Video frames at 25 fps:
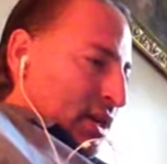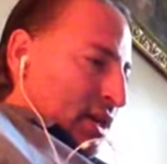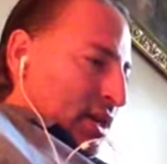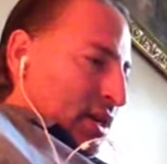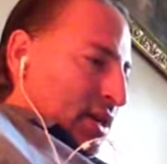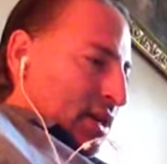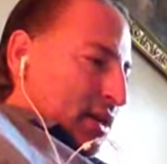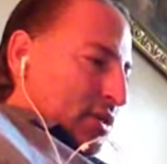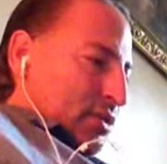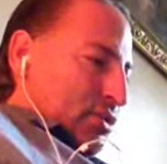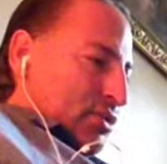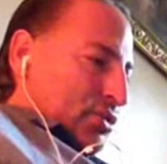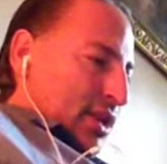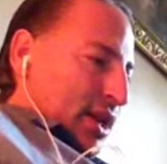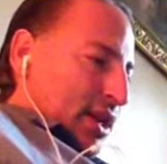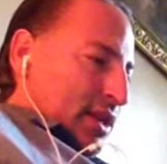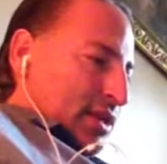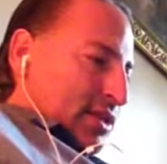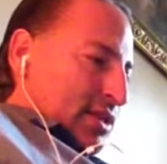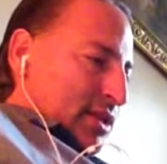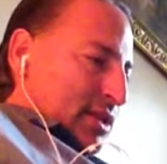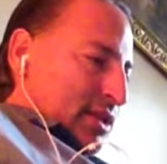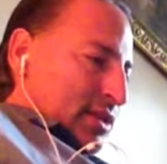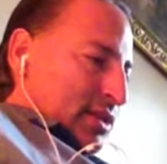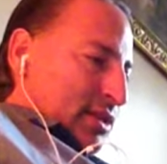How
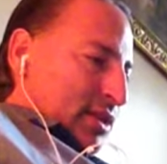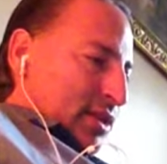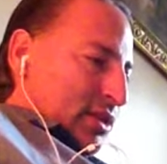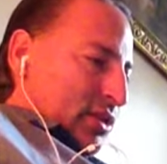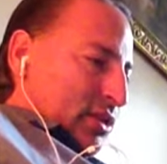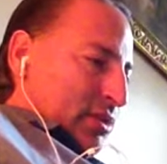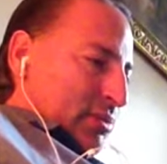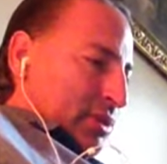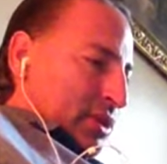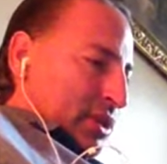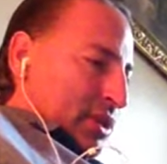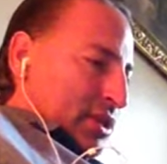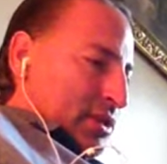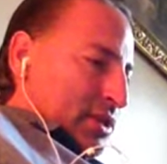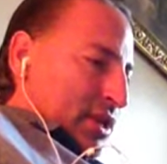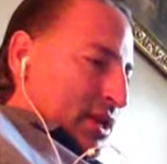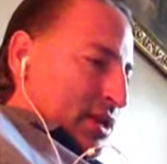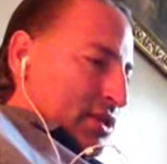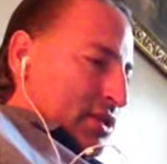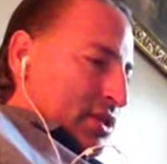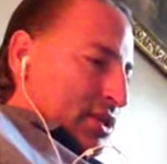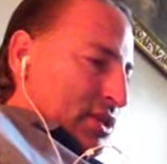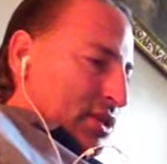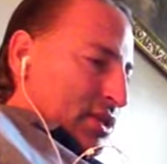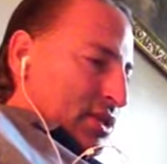transient are human
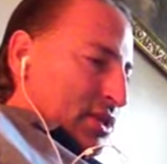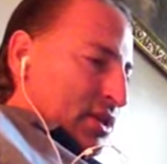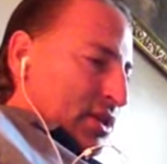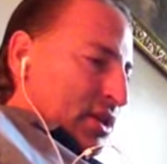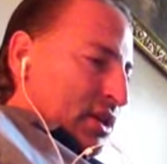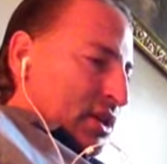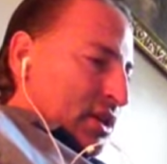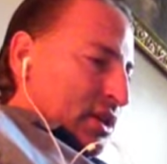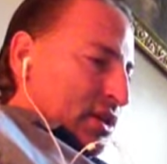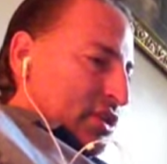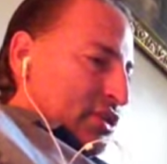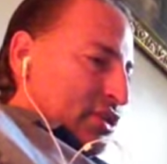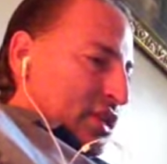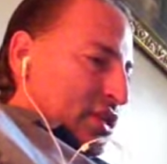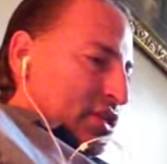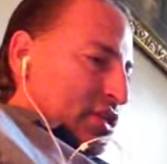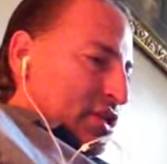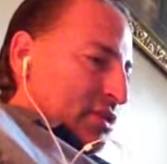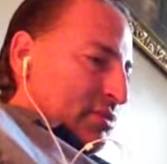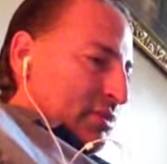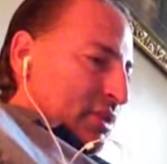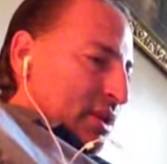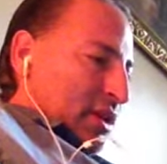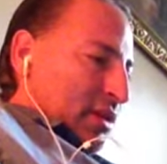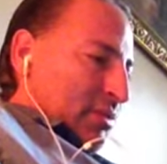intentions.
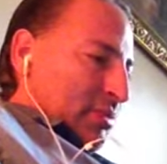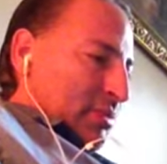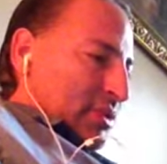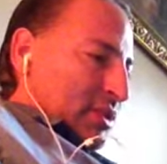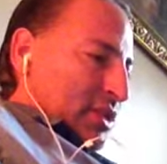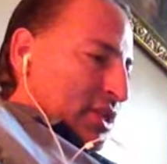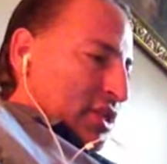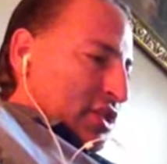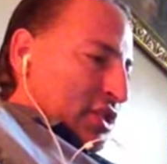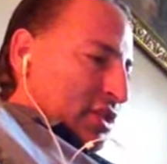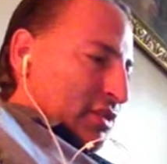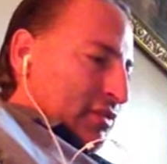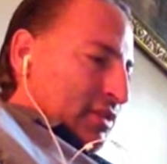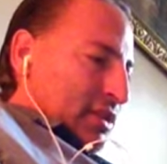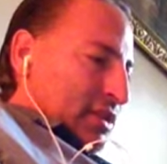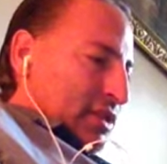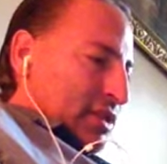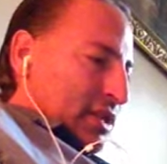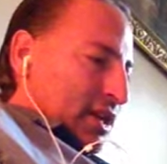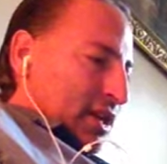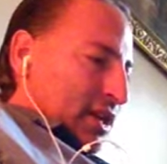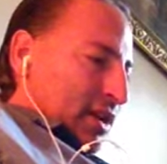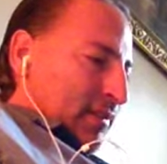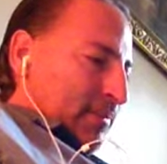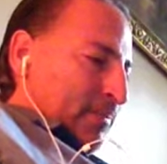Judging by the position of the
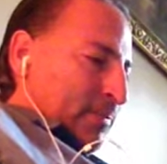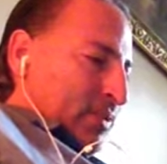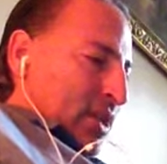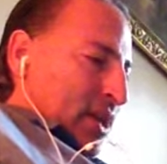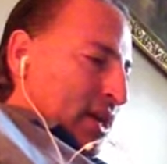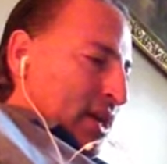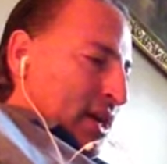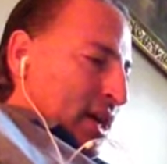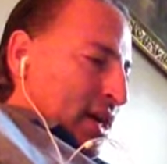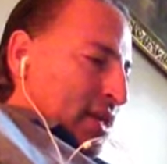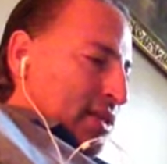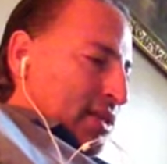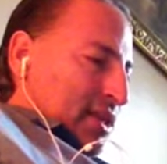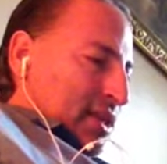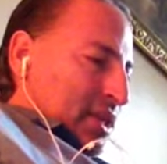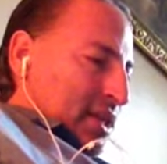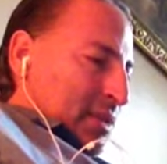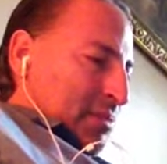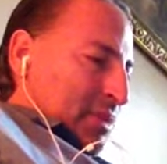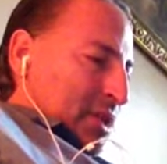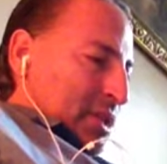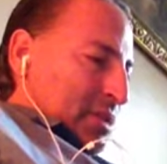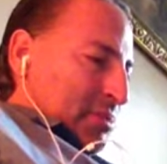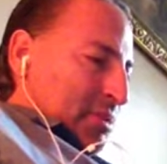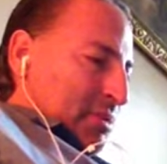sun, I think it
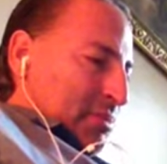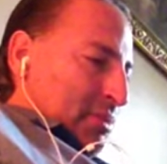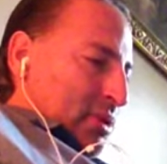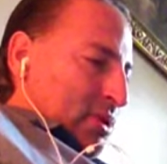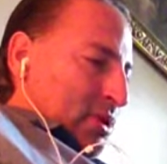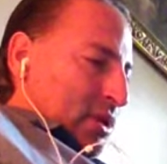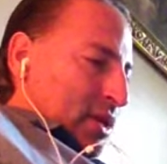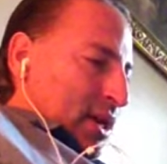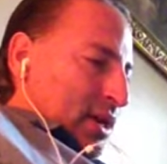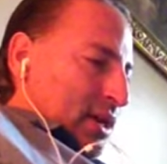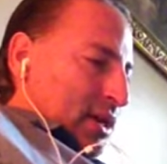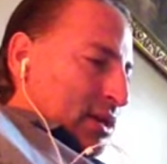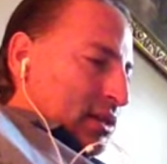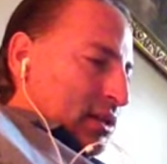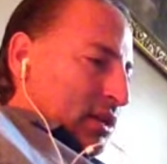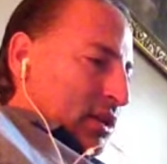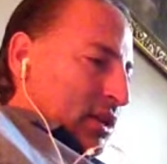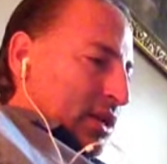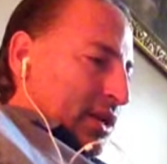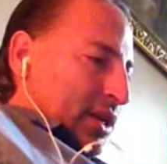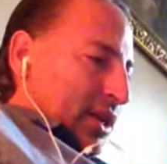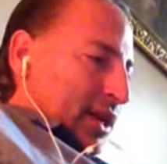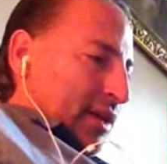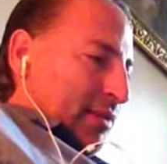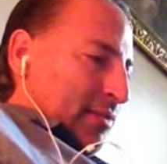must be about 9
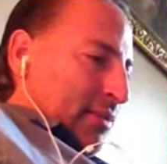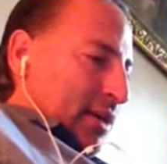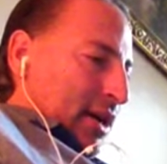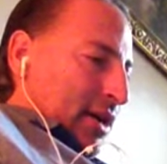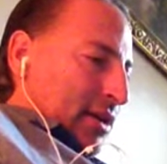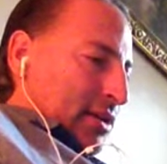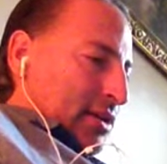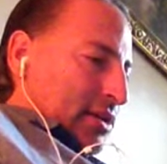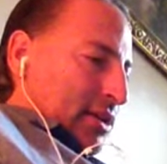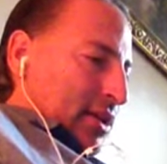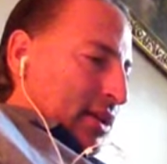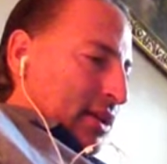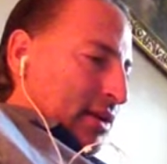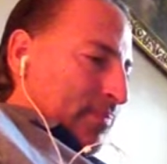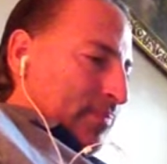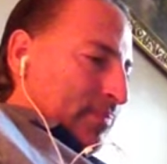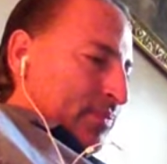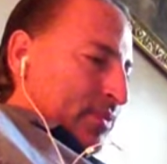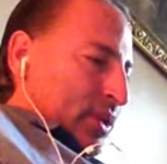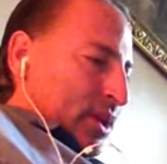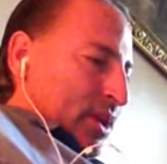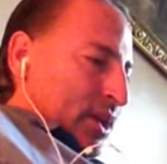o'clock a.m. our time.